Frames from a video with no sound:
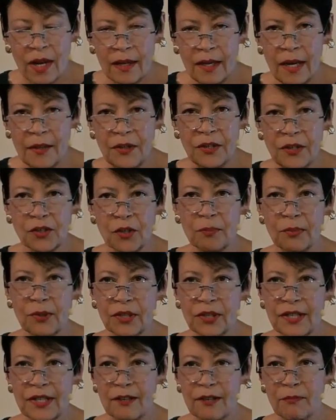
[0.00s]
And these are
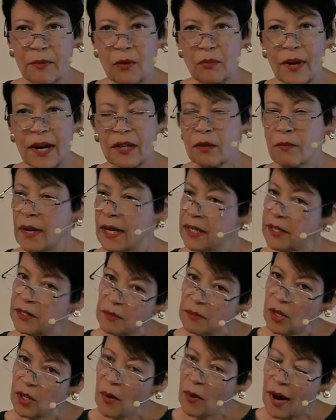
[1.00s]
books that have been recommended
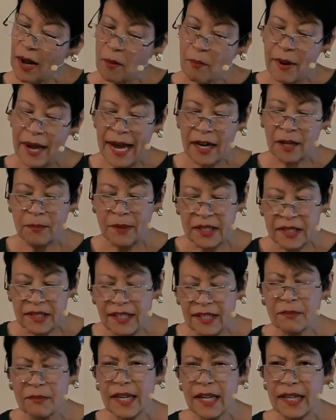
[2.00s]
to me a while back, but it
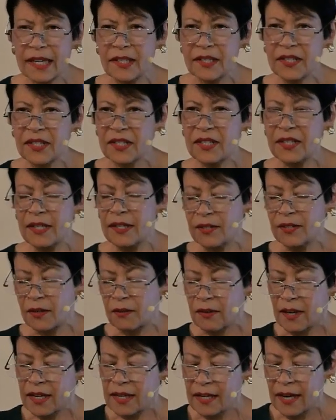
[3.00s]
seems like it's a season
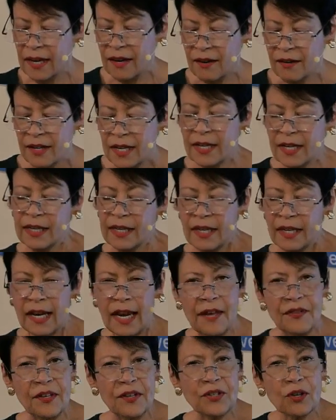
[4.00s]
right now.
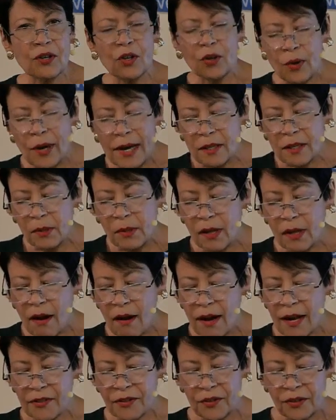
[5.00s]
And these are credible
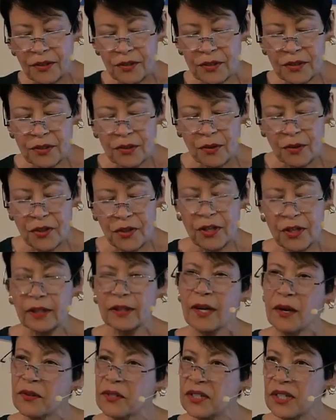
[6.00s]
authors who are
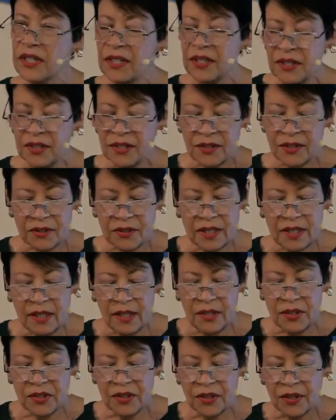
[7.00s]
theologians, they're
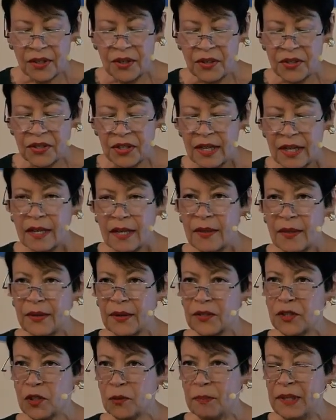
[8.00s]
teachers,
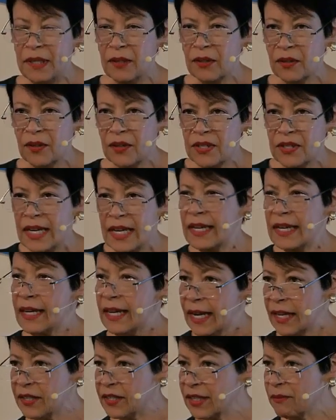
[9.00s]
they're speakers,
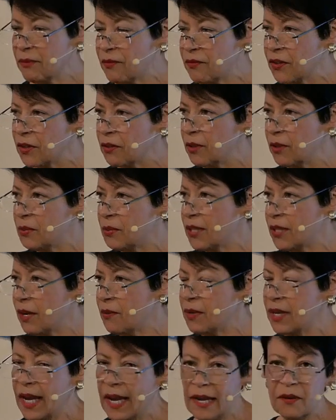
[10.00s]
and some of the groups that
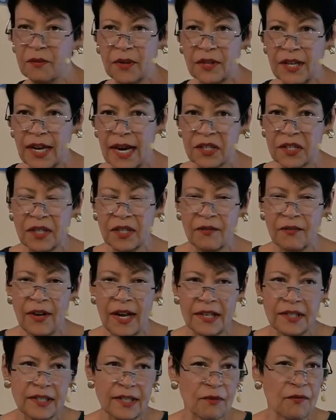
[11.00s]
we hang with actually have
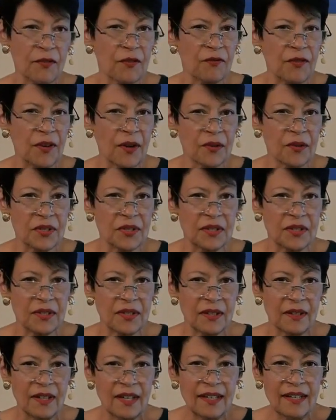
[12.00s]
had some of the
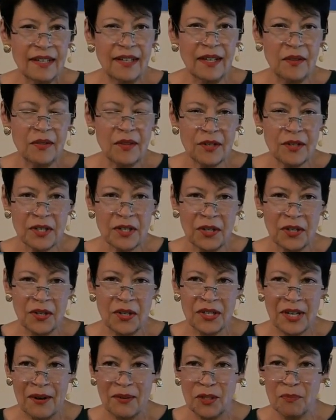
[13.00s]
folks in their
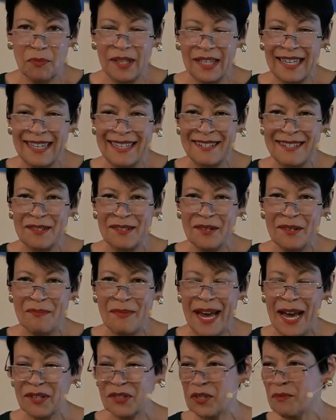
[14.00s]
church. I was speaking to
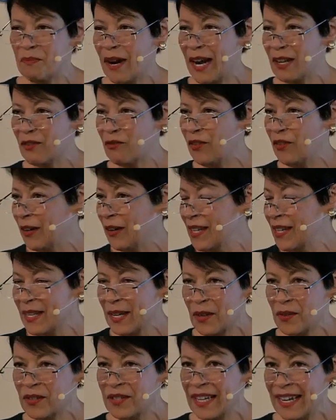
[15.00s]
Pastor Mike Ferry
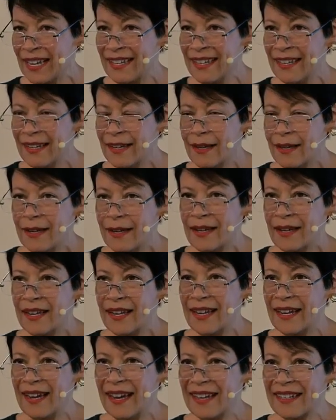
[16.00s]
the other day,
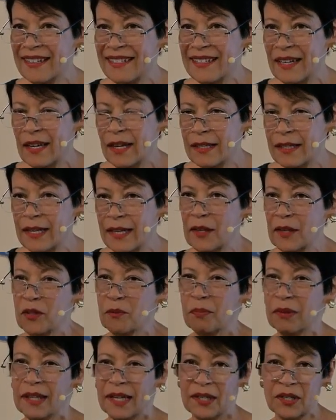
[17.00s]
and he had the
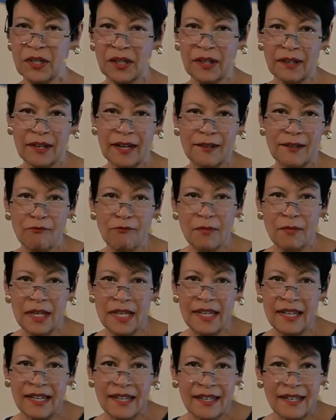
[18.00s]
pleasure of
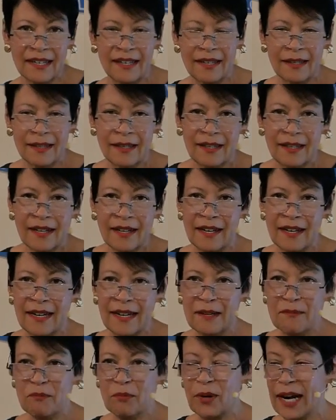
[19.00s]
meeting
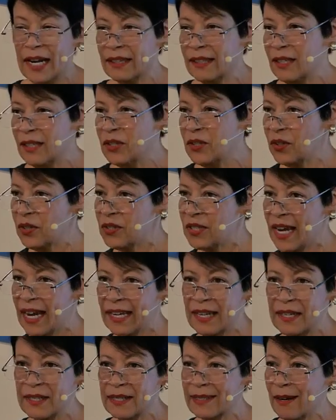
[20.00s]
Bradley
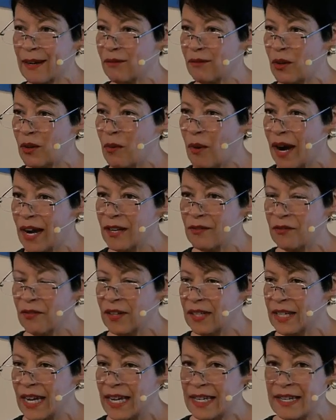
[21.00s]
Jersak and his lovely wife
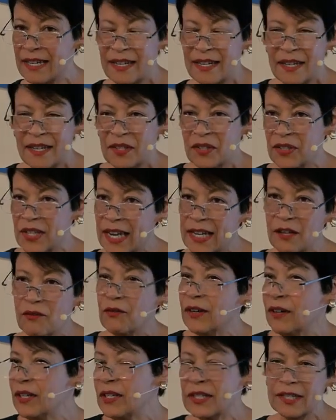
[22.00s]
in a setting
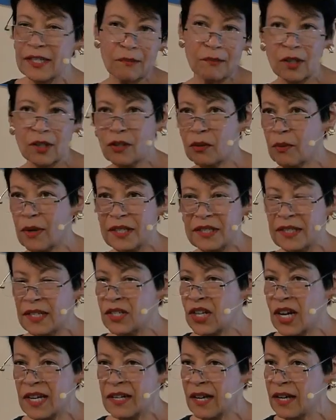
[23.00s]
very similar to what
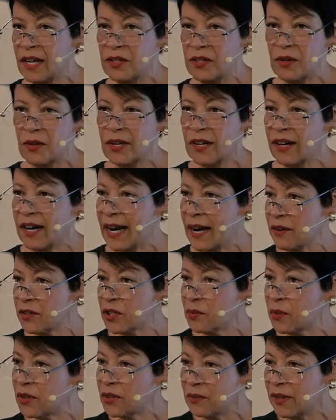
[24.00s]
DJ and I do at our
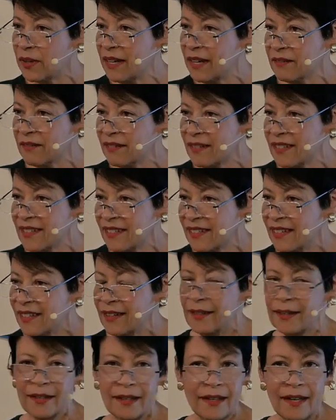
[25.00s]
house with the round.
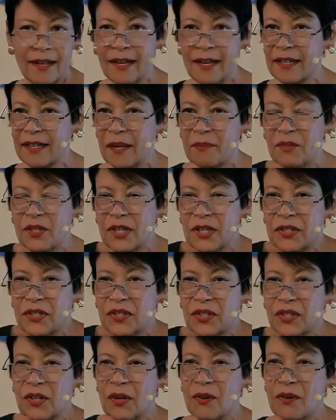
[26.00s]
And I'm just
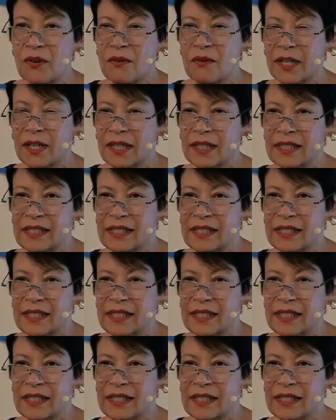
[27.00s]
so